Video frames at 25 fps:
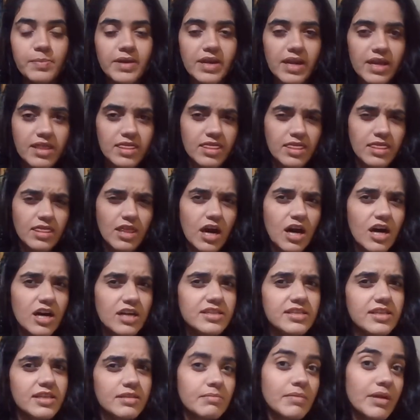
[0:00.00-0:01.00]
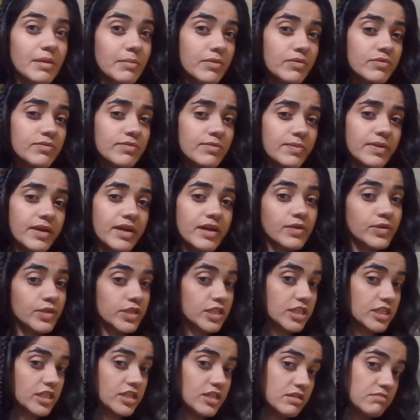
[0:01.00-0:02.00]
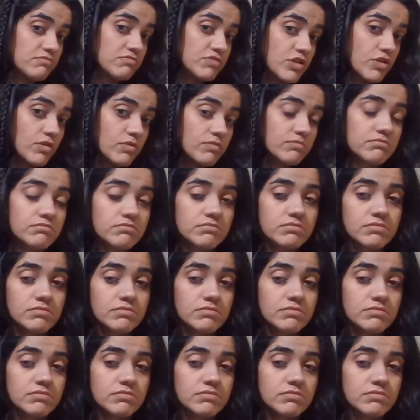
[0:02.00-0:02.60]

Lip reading: but I thought that maybe it would be a good idea, so.